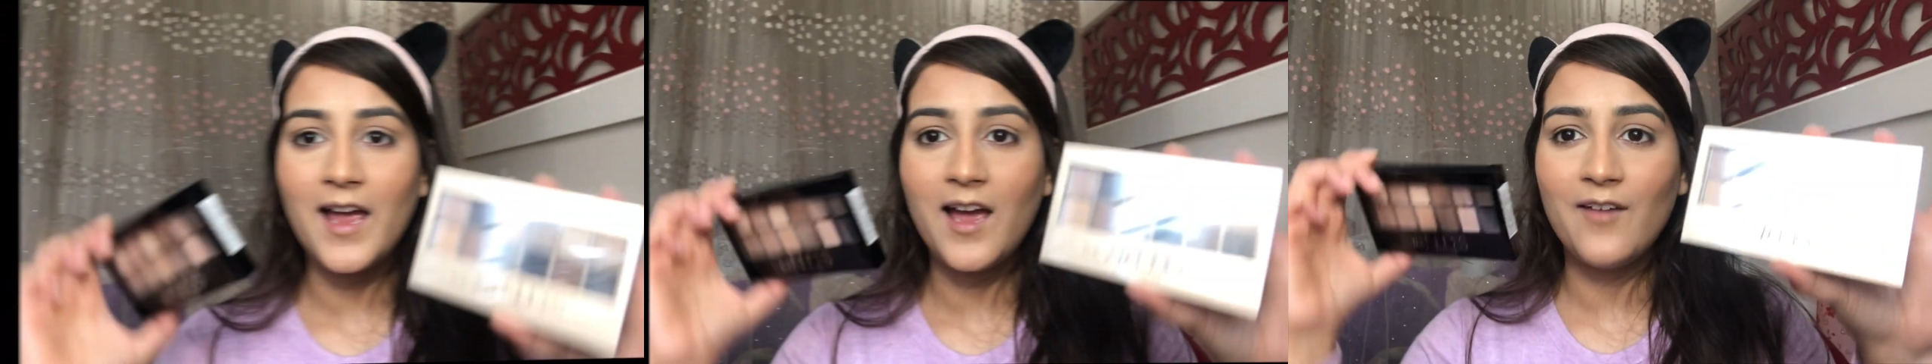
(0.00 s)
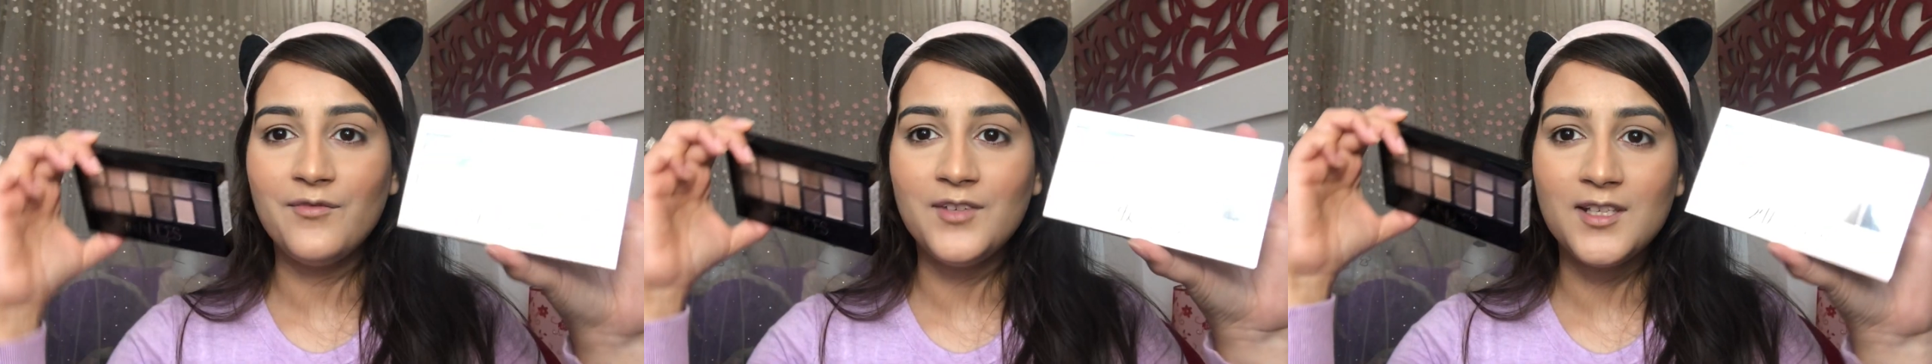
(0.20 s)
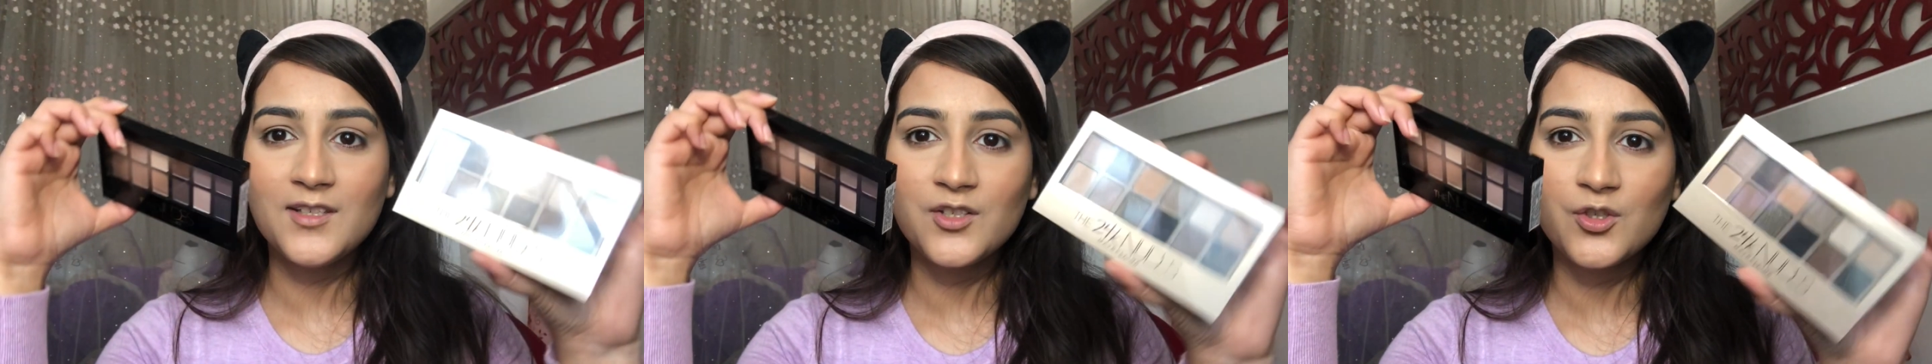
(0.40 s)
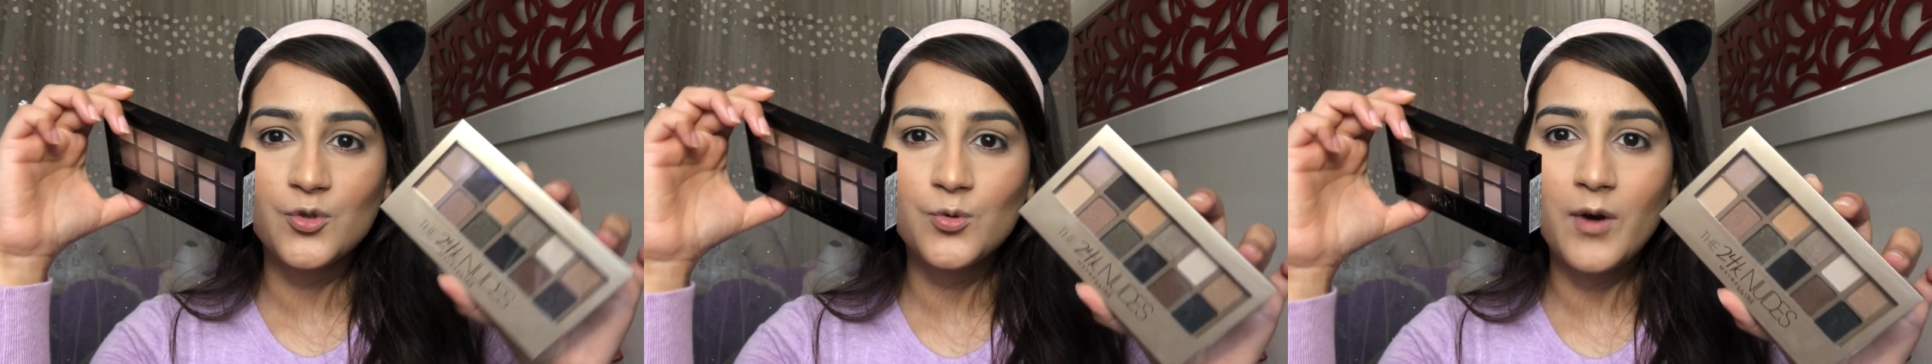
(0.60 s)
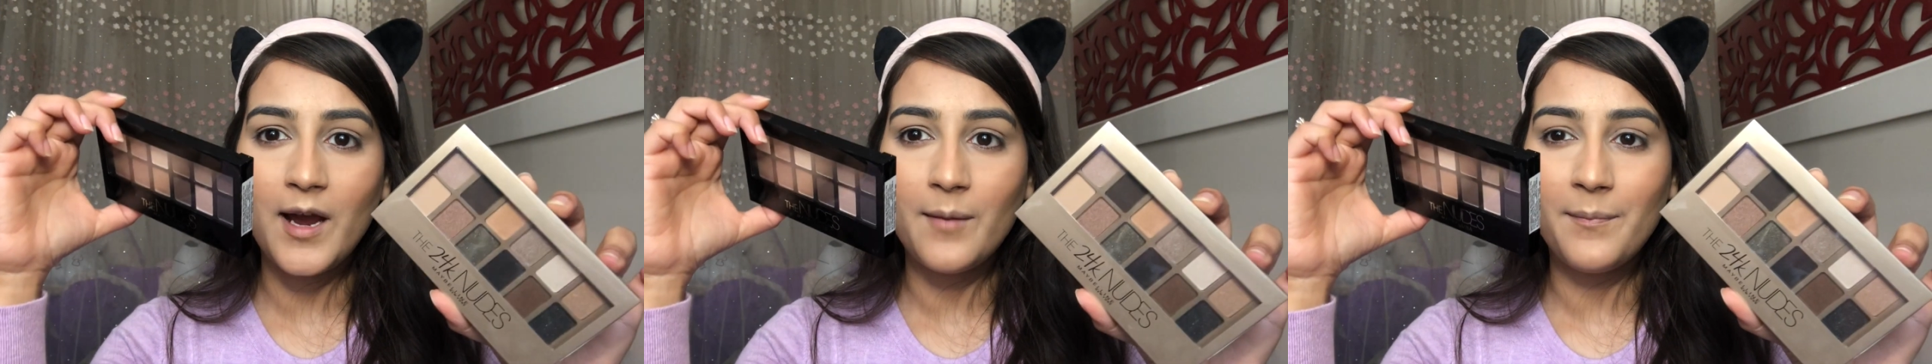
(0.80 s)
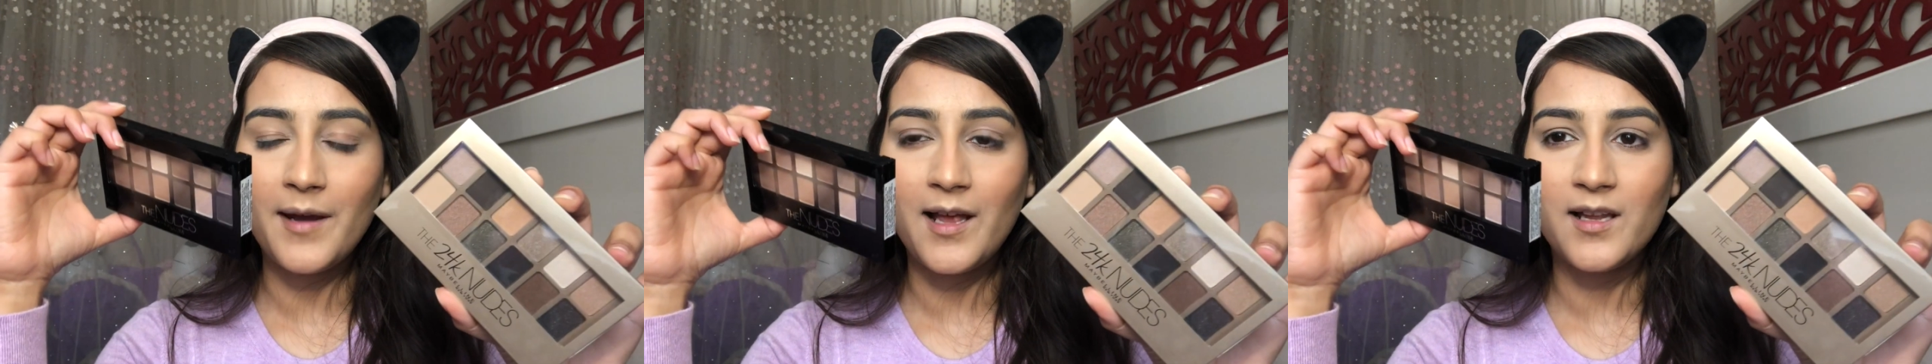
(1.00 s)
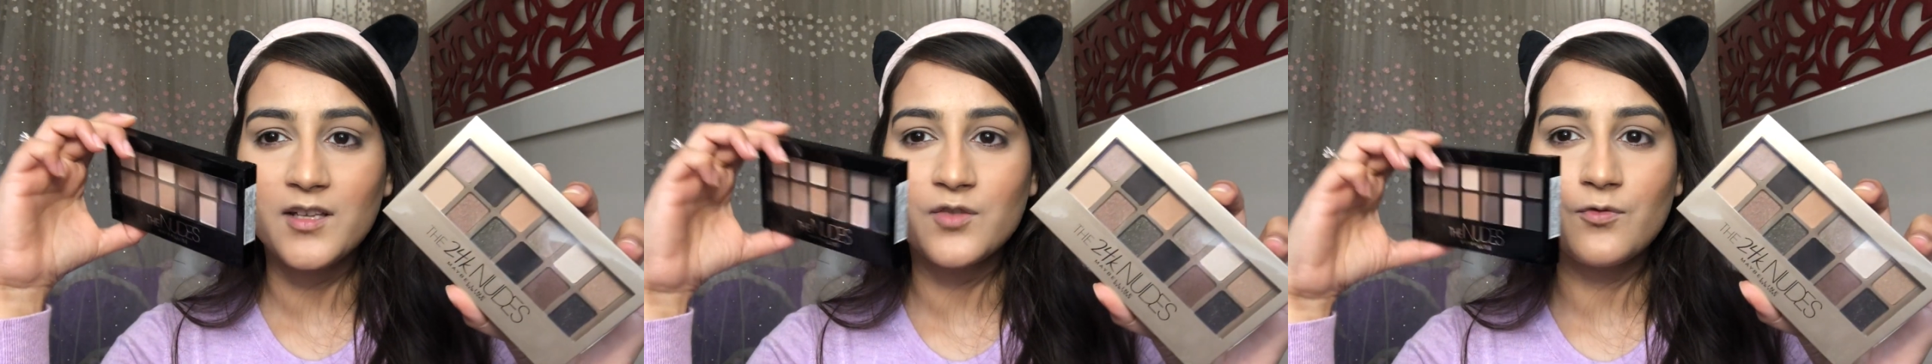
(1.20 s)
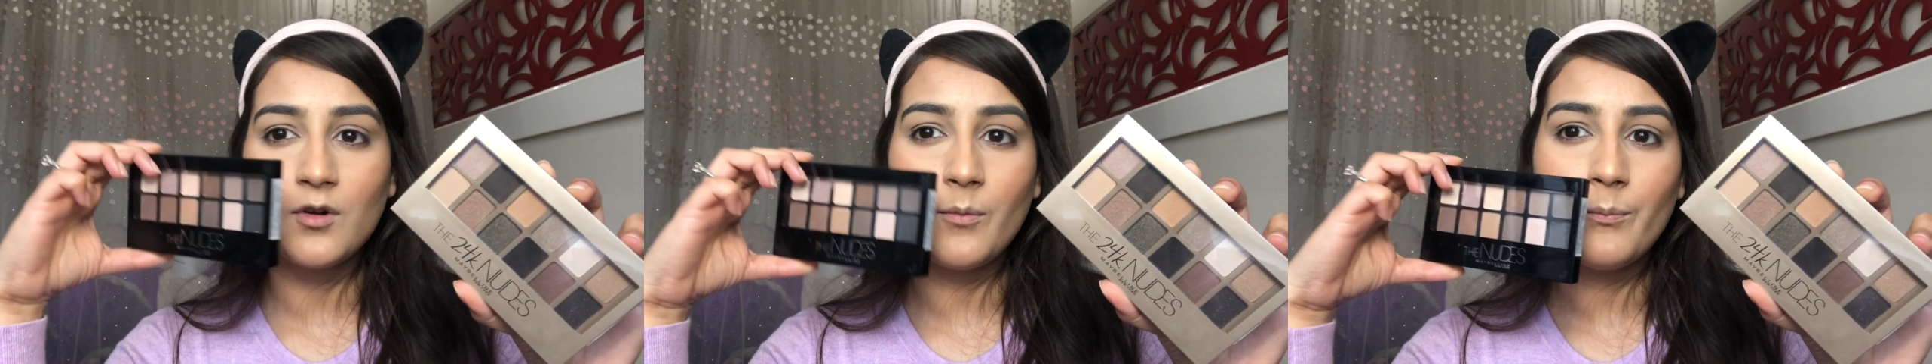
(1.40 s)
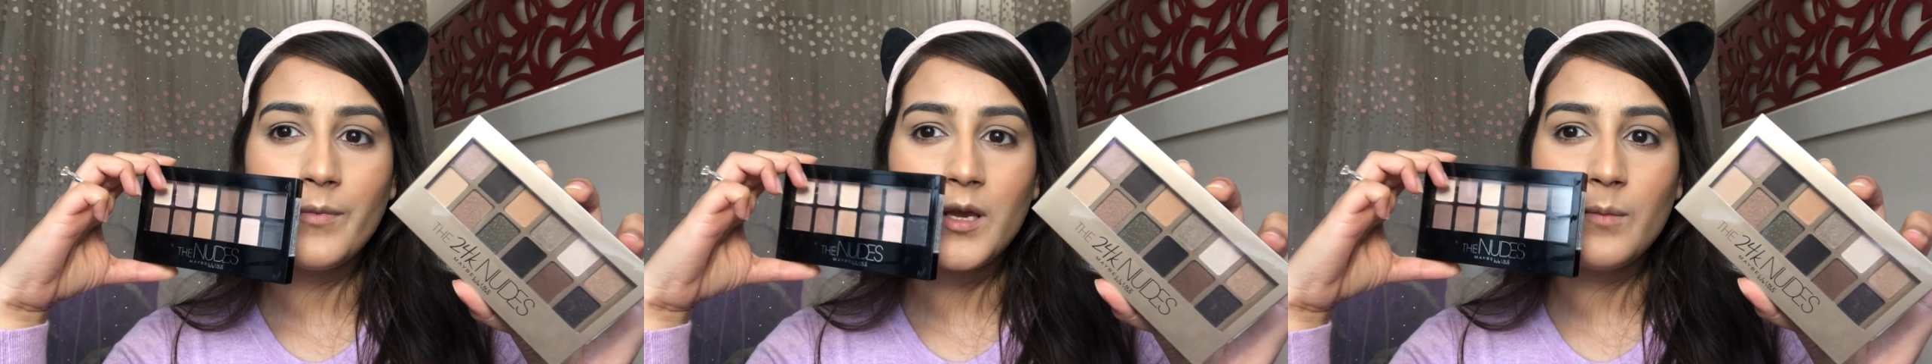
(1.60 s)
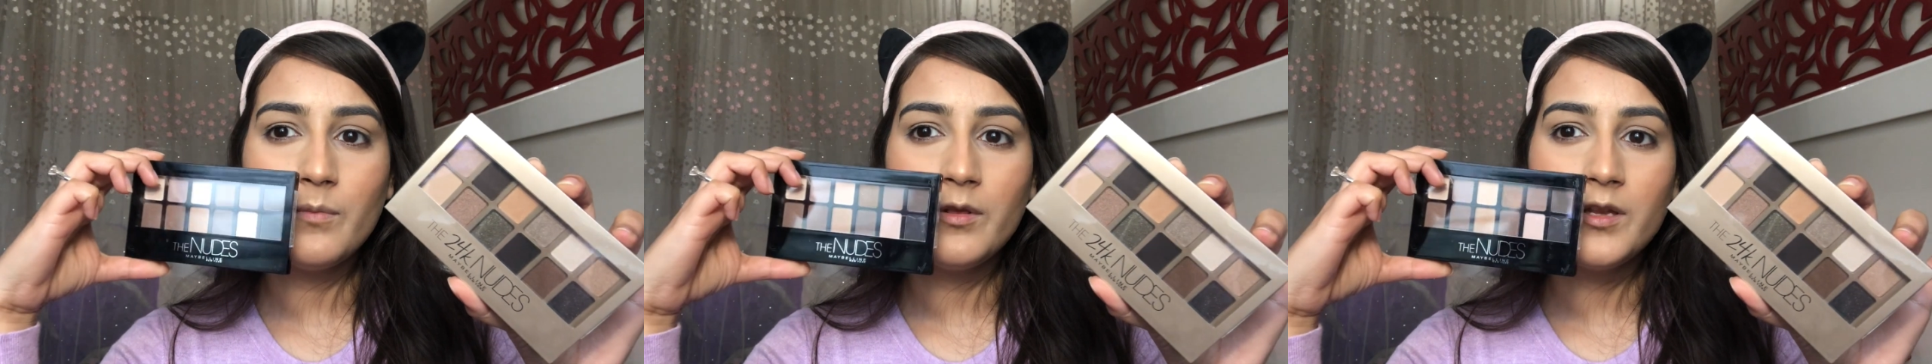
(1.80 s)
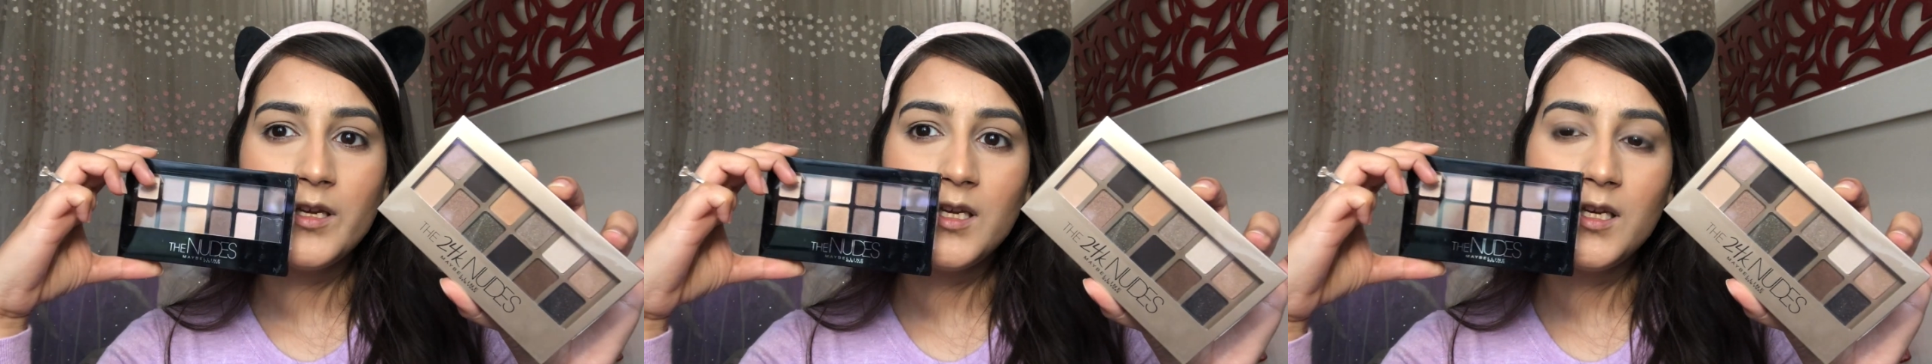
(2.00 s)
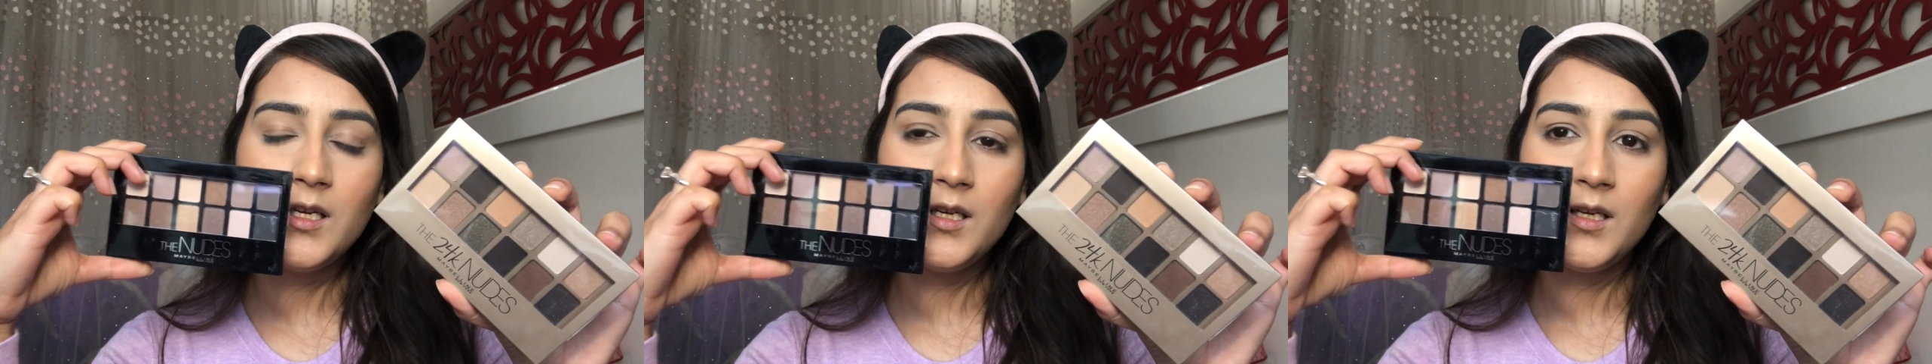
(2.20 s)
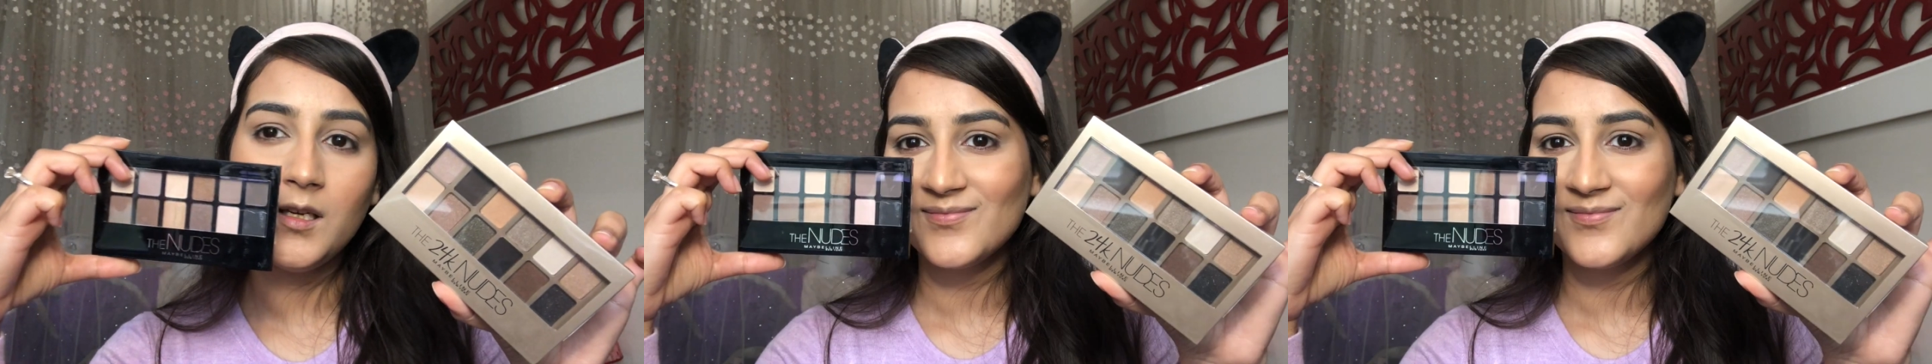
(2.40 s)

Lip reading: have these two eye palettes from Maybelline.